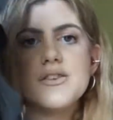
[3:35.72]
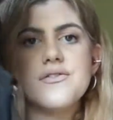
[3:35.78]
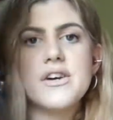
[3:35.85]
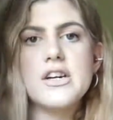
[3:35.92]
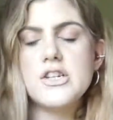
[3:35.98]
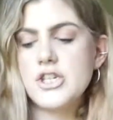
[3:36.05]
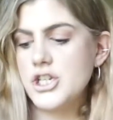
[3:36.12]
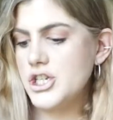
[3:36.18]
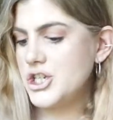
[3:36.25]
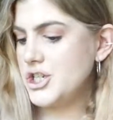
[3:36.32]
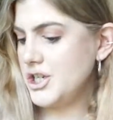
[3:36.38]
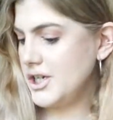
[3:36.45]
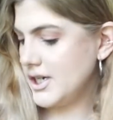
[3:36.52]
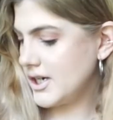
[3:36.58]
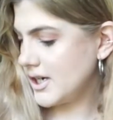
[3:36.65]
It's a very
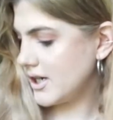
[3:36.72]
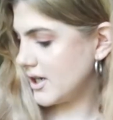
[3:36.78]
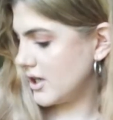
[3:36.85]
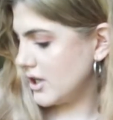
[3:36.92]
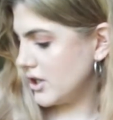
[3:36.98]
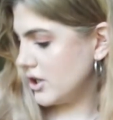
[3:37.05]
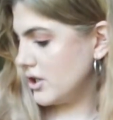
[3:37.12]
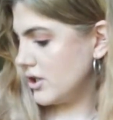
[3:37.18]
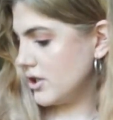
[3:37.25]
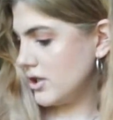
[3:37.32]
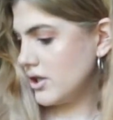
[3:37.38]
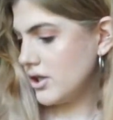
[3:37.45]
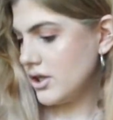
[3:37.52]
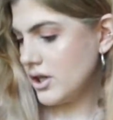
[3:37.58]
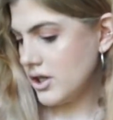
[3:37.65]
chic,
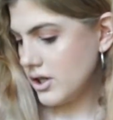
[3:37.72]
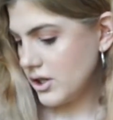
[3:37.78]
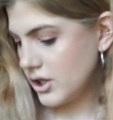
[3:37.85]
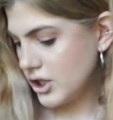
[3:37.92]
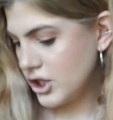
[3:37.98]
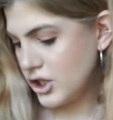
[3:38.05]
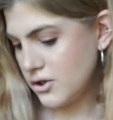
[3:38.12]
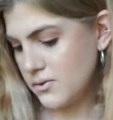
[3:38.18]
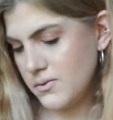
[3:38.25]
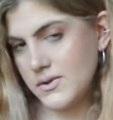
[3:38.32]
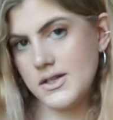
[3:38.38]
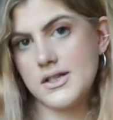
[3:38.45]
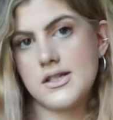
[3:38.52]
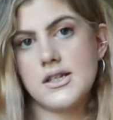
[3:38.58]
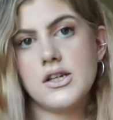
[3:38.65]

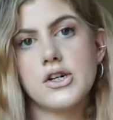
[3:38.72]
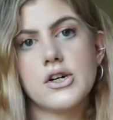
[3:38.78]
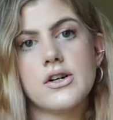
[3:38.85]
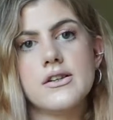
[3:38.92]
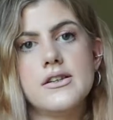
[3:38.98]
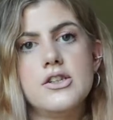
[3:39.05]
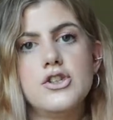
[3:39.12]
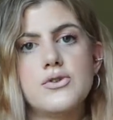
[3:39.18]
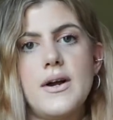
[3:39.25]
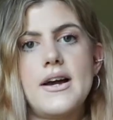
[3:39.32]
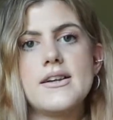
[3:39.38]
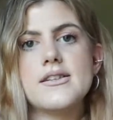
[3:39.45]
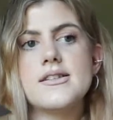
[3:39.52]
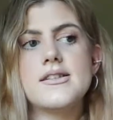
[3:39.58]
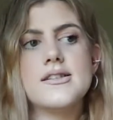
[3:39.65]
cutesy girly
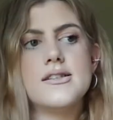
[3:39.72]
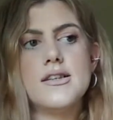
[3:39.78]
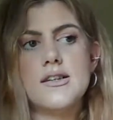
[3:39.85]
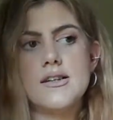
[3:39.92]
dress,